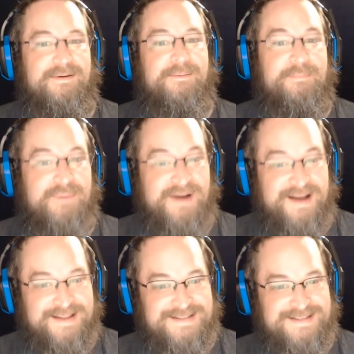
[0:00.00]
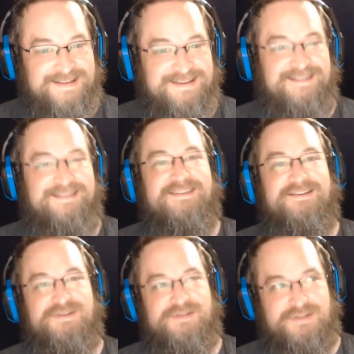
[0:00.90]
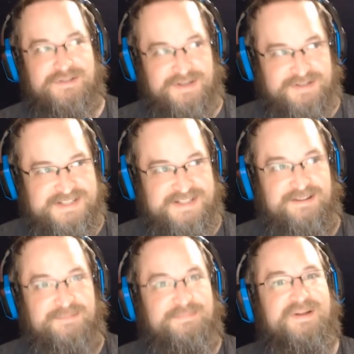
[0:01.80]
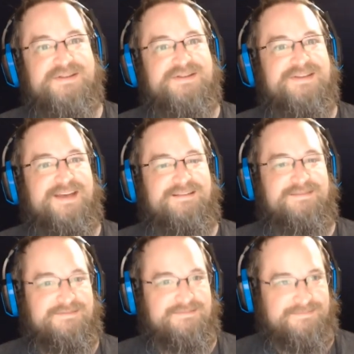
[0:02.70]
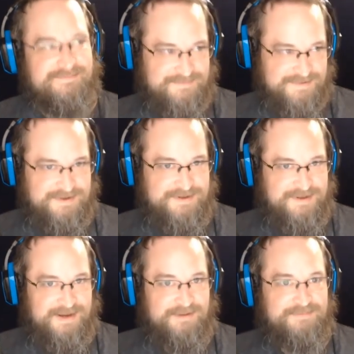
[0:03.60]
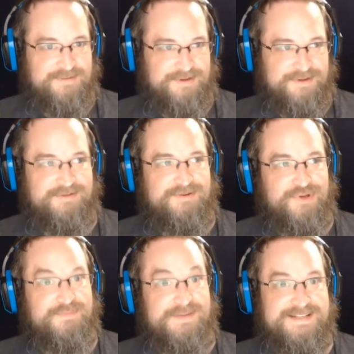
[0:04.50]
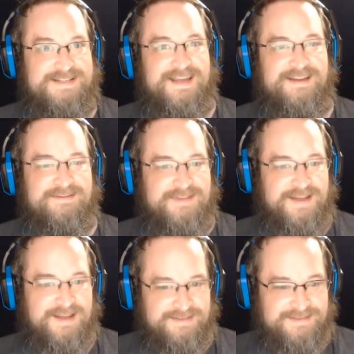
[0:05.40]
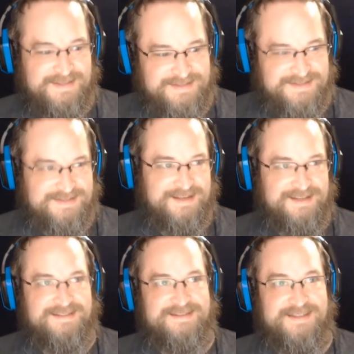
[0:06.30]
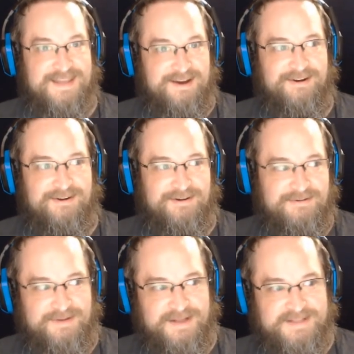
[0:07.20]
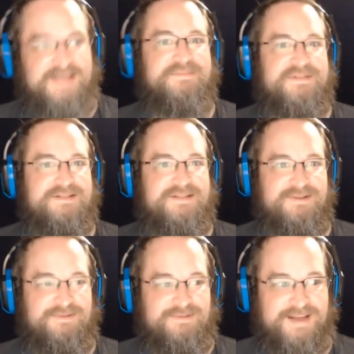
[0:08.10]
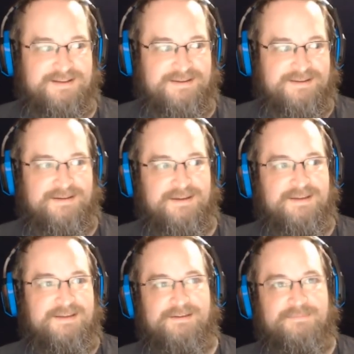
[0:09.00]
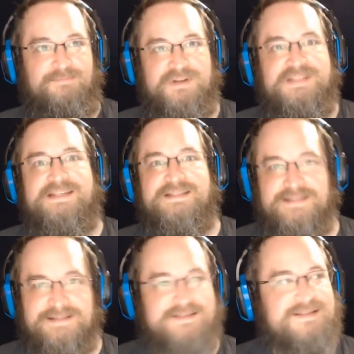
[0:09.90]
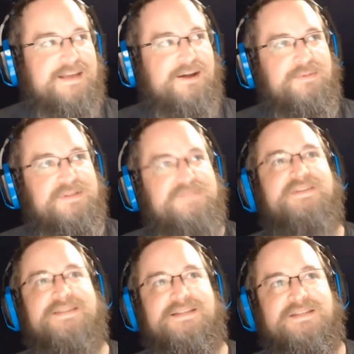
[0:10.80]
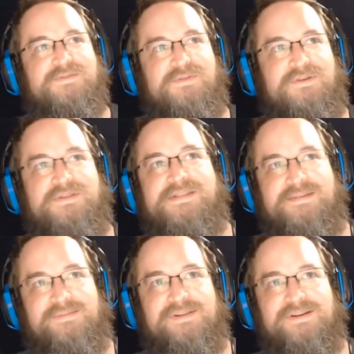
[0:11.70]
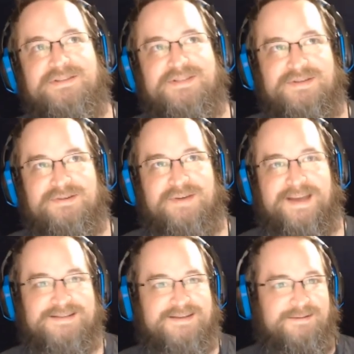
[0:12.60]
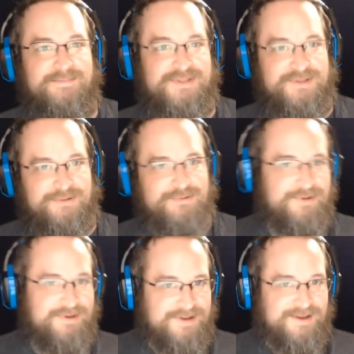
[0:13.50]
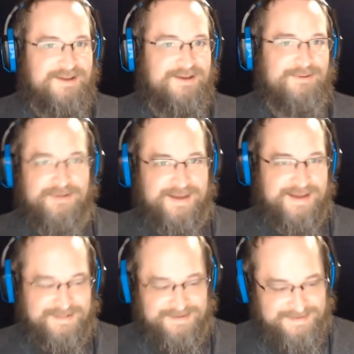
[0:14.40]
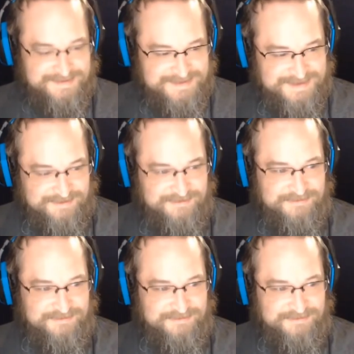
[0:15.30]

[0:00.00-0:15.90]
But there's still a bunch that, you know, could, could be saved. And this is their attempt to like resistance because it almost feels like this world's similar to XCOM 2 where the aliens have